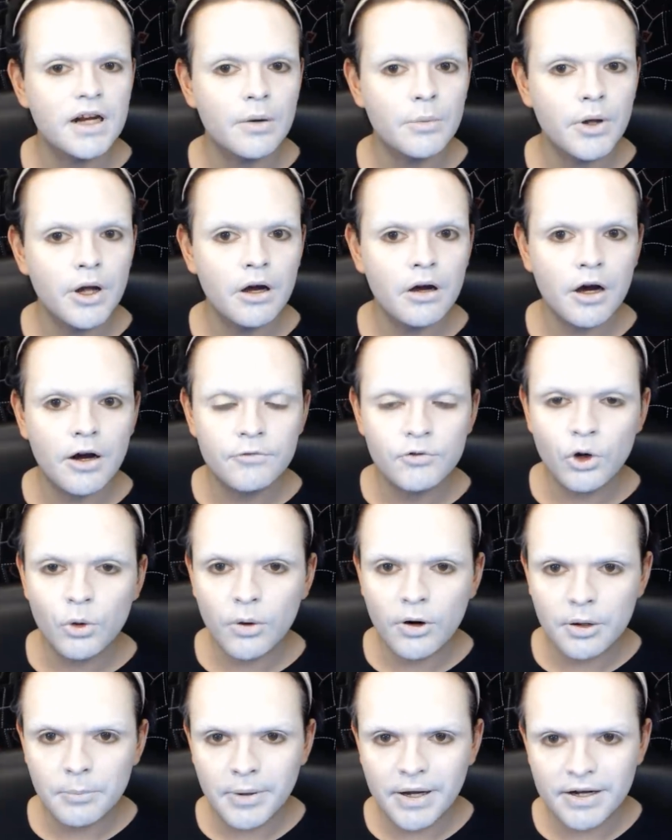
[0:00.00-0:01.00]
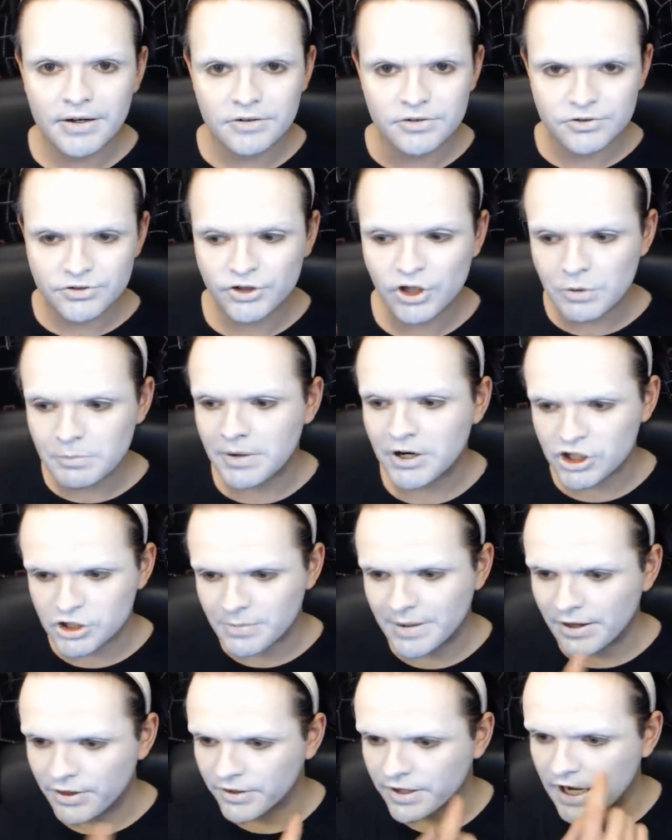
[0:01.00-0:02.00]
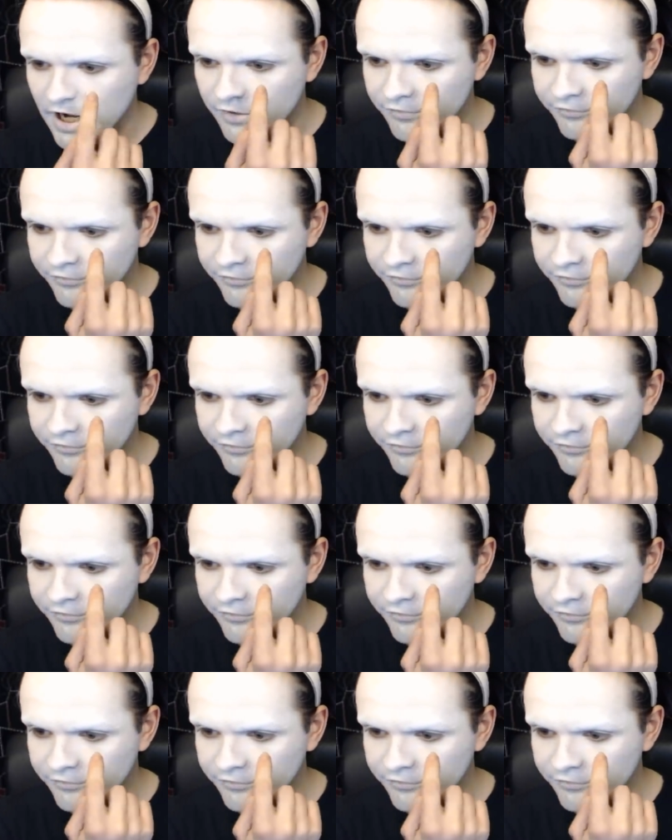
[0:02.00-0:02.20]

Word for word: there we are. I'm not worried about too much about the